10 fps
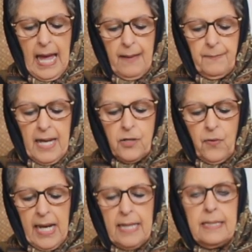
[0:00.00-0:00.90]
and my
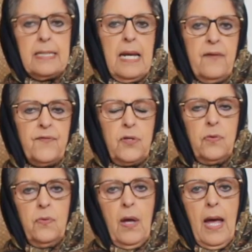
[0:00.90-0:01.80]

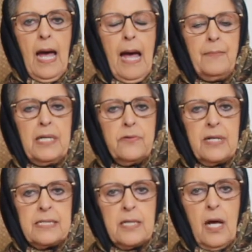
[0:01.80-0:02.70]
grandnephew, Hamid
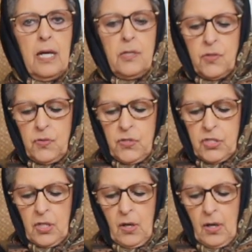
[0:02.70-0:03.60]
Reza
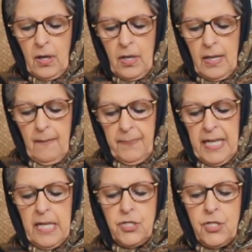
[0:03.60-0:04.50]
Dustar,
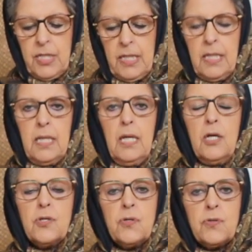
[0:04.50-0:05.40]
PhD,
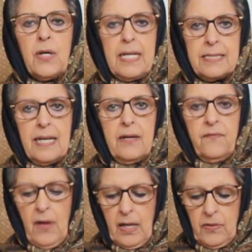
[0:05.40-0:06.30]
to
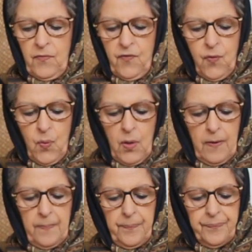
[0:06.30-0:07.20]
translate Volume
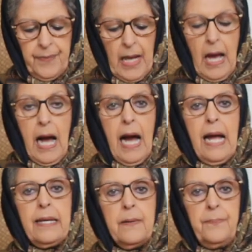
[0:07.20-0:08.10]
4.
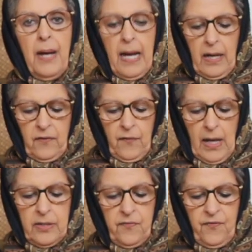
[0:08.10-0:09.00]
I compiled
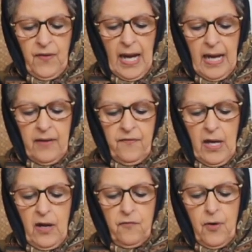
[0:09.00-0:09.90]
Volume 5
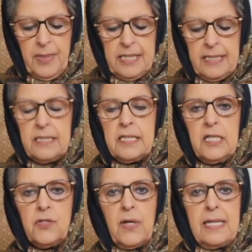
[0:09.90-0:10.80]
from
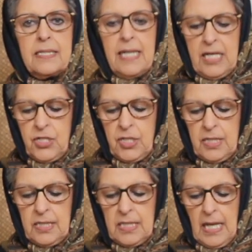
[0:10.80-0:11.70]
existing
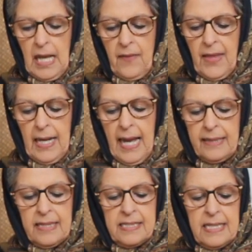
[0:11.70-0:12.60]
translations that
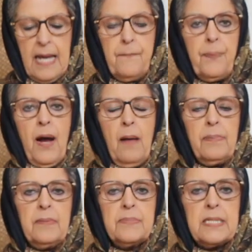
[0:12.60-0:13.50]
had the same
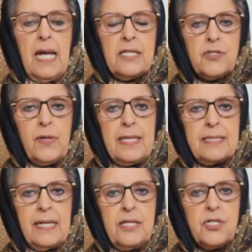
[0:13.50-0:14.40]
problems as
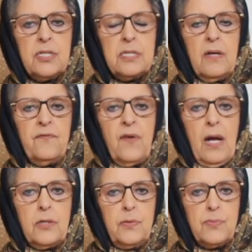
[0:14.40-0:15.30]
translations of
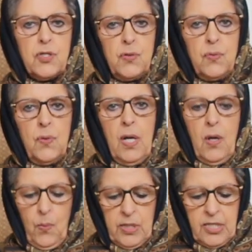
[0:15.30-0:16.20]
Volume 2,
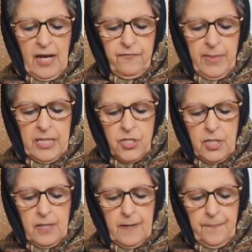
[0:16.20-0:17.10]
which I've
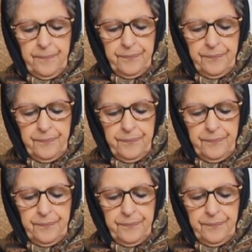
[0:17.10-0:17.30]
mentioned.